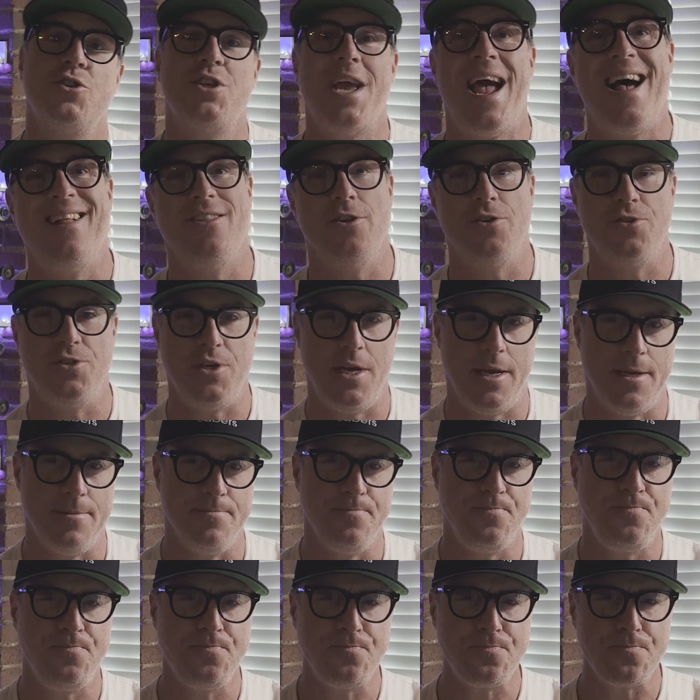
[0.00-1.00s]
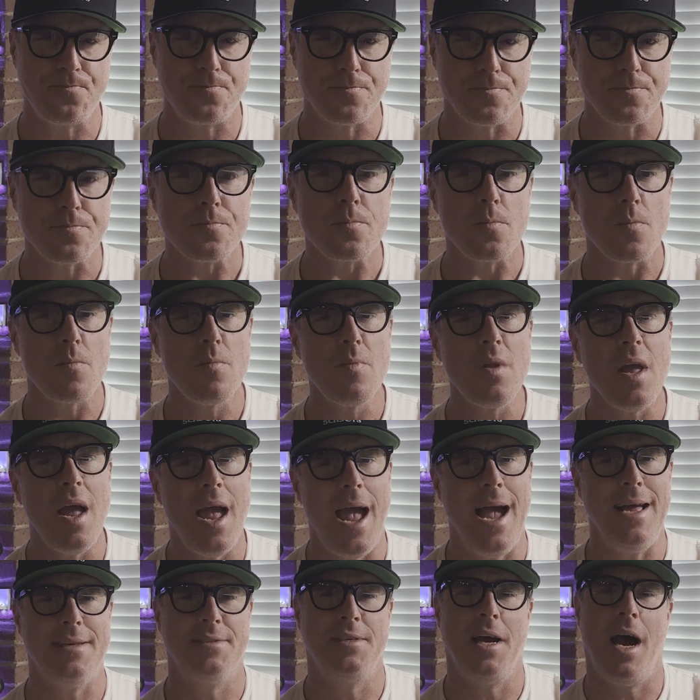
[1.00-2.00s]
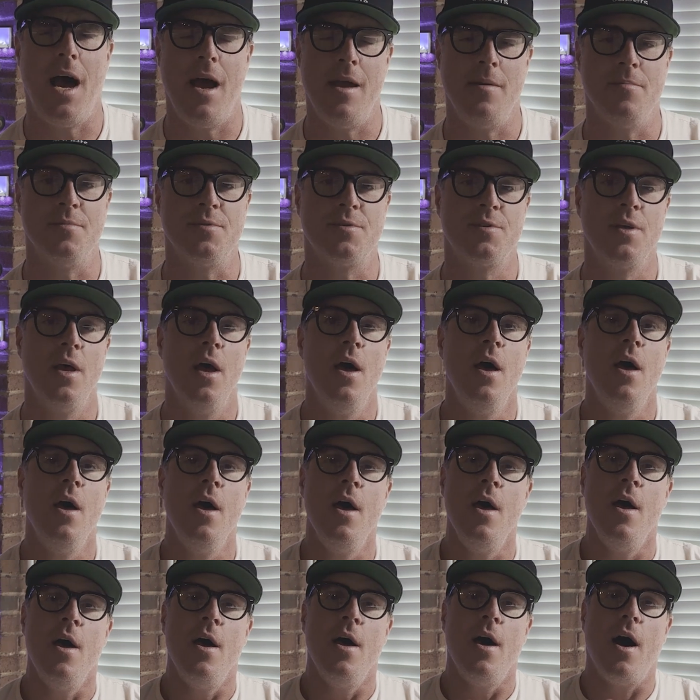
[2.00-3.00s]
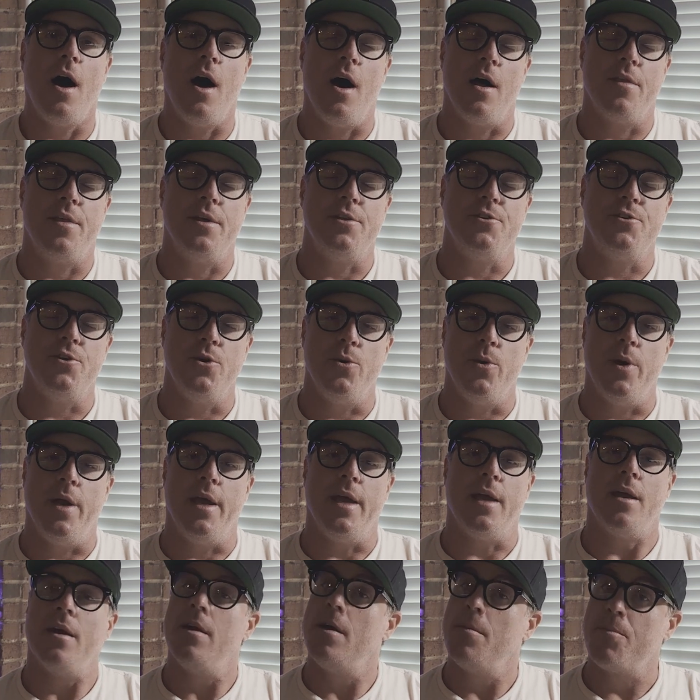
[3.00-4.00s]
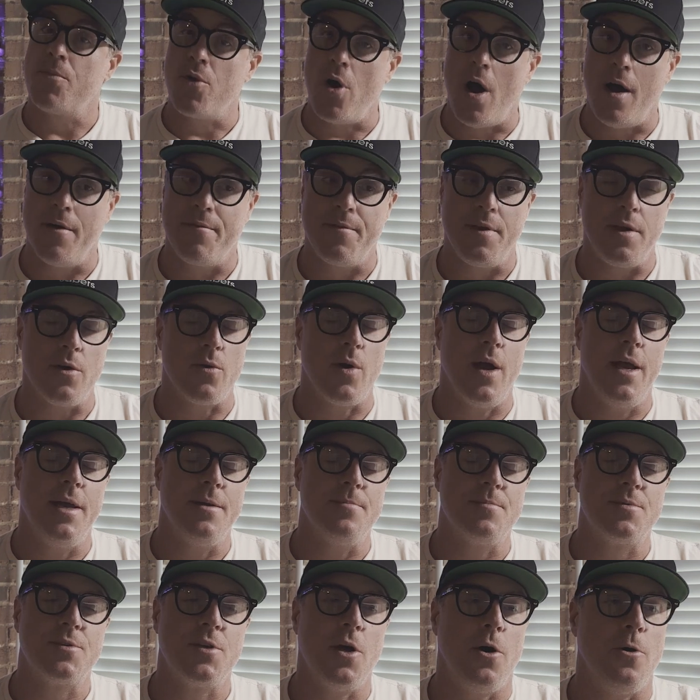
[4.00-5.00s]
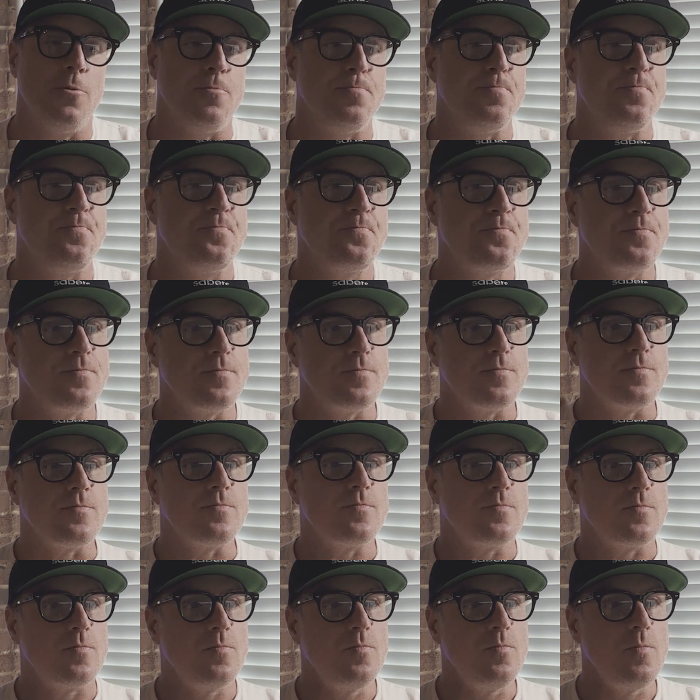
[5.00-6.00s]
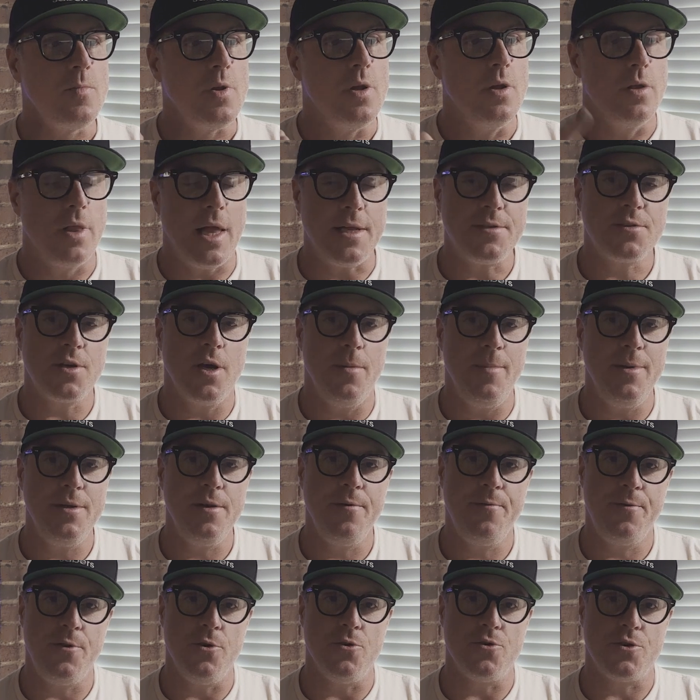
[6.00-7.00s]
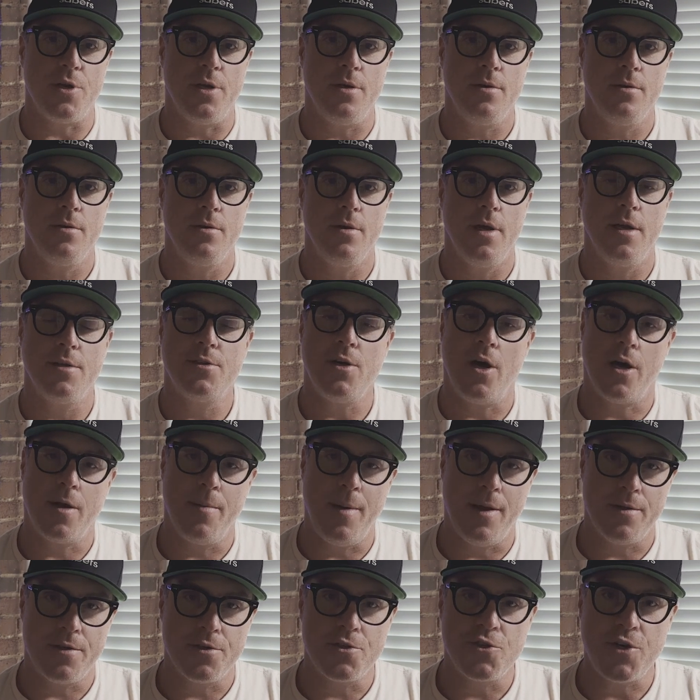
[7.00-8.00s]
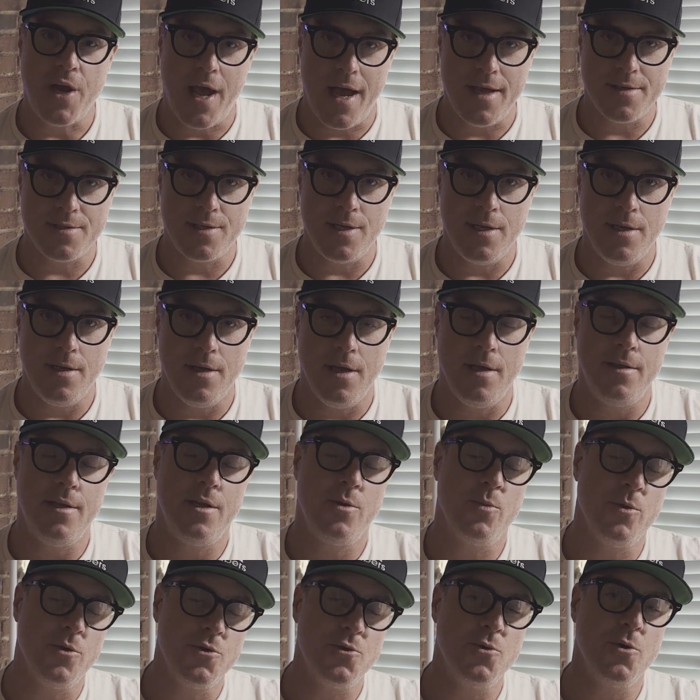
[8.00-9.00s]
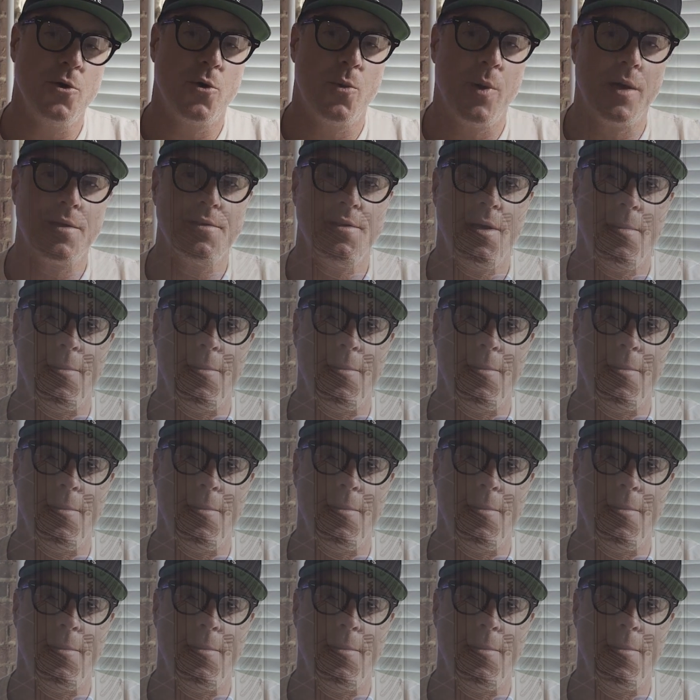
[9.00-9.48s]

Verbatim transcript: challenging at times uh, than doing Proffie, right? So let's come into Fusion and talk about the chassis and then we'll do a quick